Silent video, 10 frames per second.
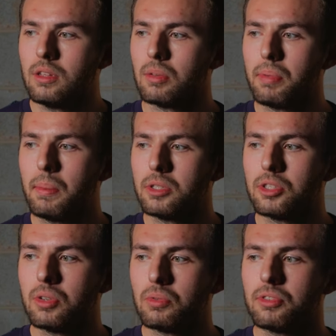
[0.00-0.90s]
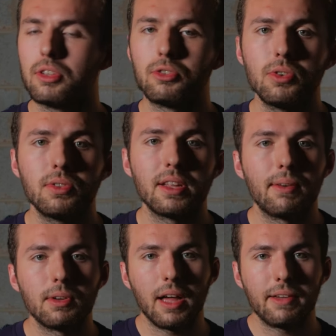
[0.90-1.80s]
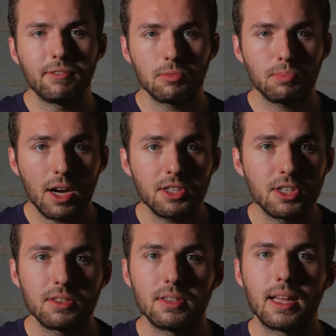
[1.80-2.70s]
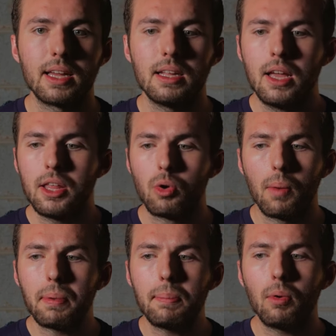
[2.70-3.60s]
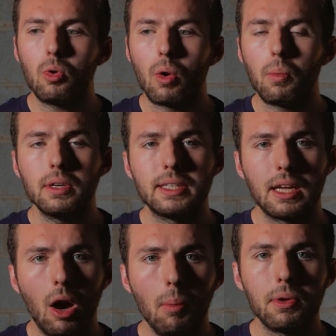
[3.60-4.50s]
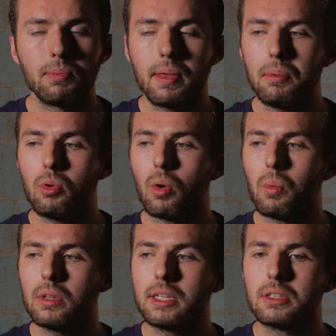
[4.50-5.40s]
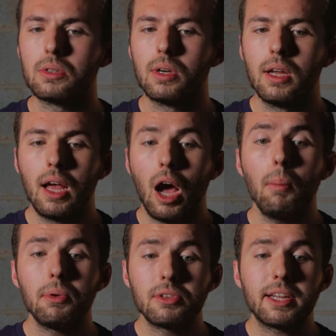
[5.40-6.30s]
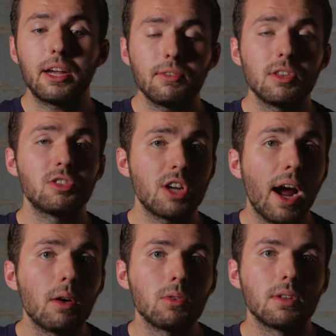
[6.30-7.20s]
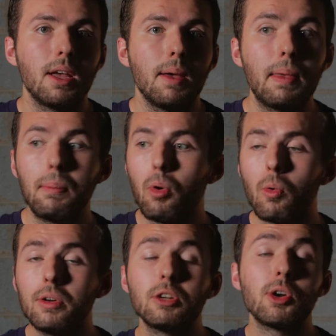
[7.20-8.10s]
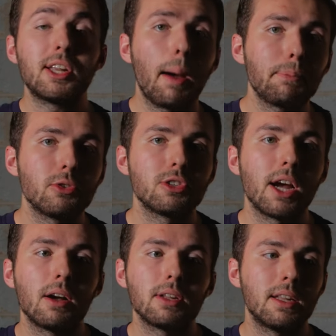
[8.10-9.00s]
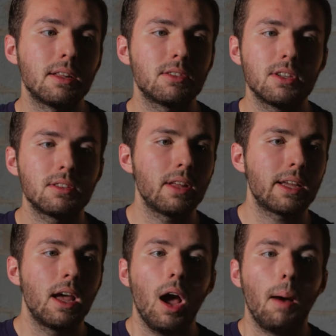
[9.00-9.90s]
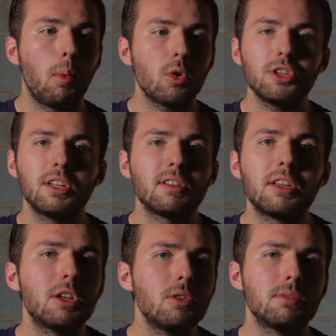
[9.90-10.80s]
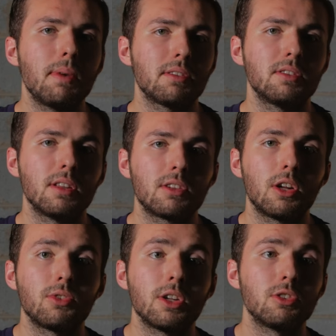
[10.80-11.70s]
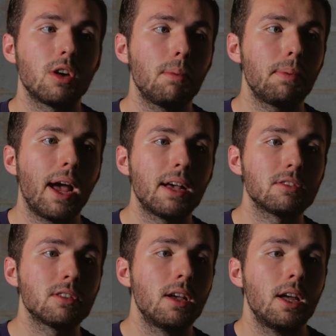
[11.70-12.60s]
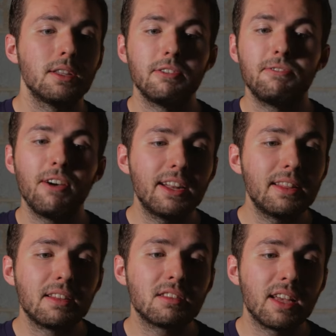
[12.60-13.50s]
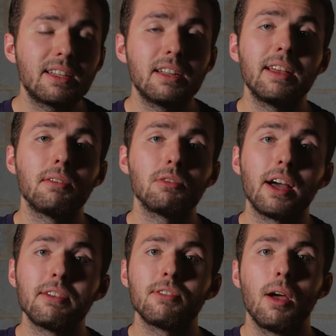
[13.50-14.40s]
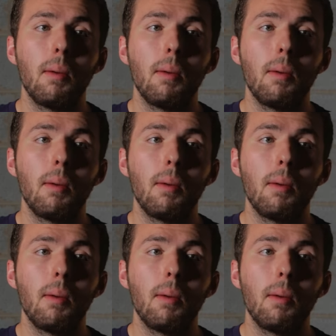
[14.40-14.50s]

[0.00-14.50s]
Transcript: some people just don't see the truth that every life is precious, and that there are people who are willing to help you, people who are willing to help you take care of this child, people who are willing to adopt your child. And it's just like, abortion is a huge mess in this country, and Trump has defended the sanctity of life